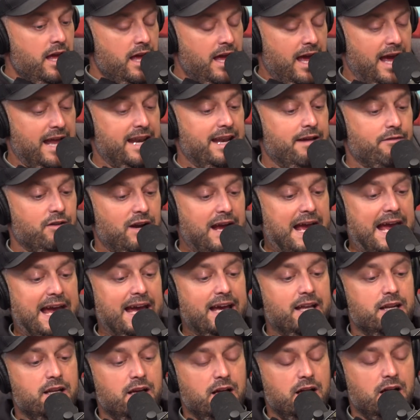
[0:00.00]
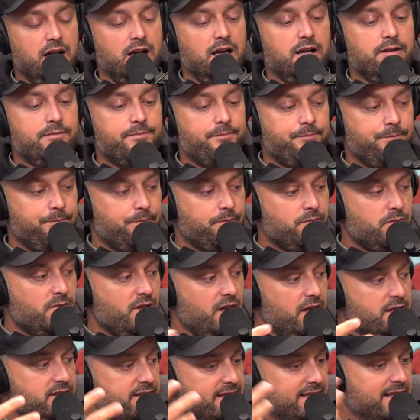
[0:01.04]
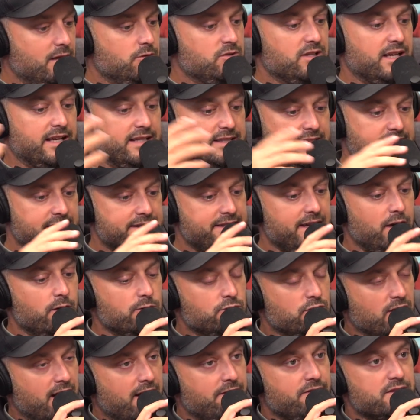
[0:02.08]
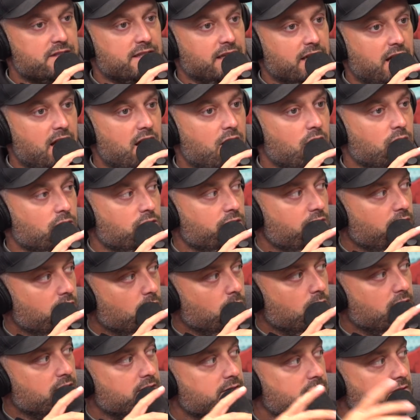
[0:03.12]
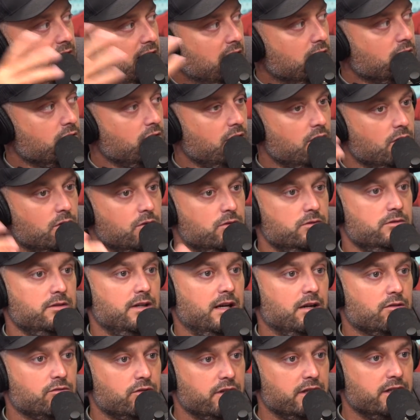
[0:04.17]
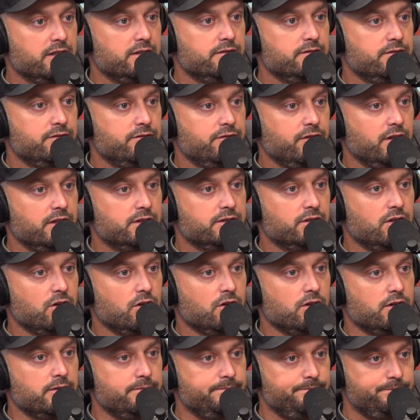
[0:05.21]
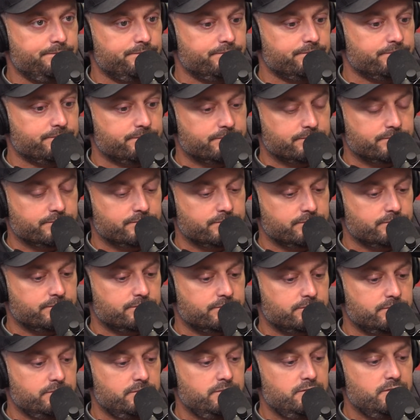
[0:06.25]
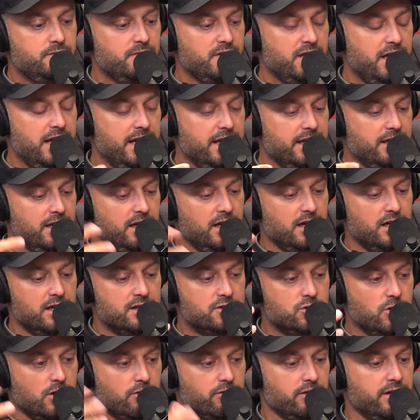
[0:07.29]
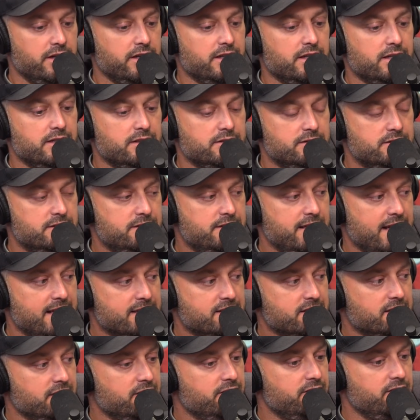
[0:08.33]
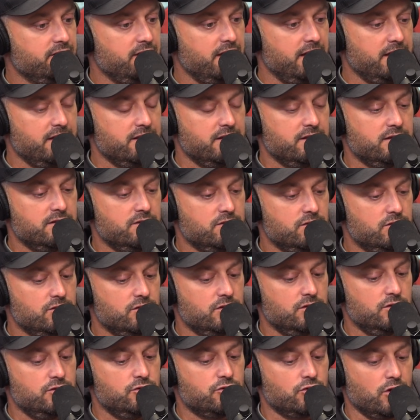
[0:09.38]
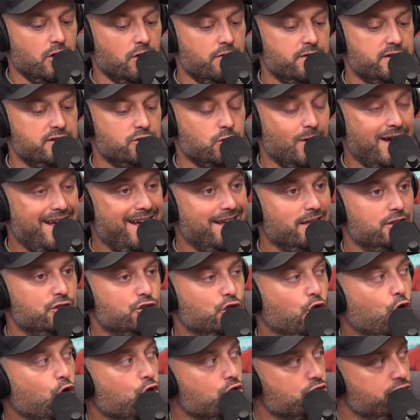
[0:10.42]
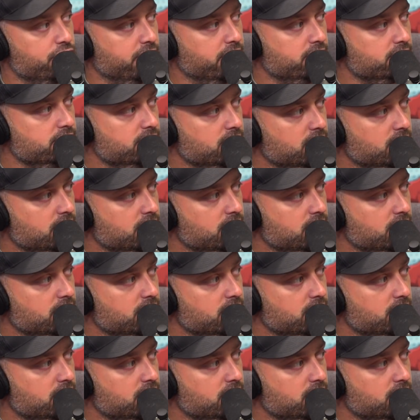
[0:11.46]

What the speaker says: I never had, since it was like a 6-hour drive, I was like, oh, you know what? I'll rent a fun car. And so I rented a Tesla and drove it. So I had to charge it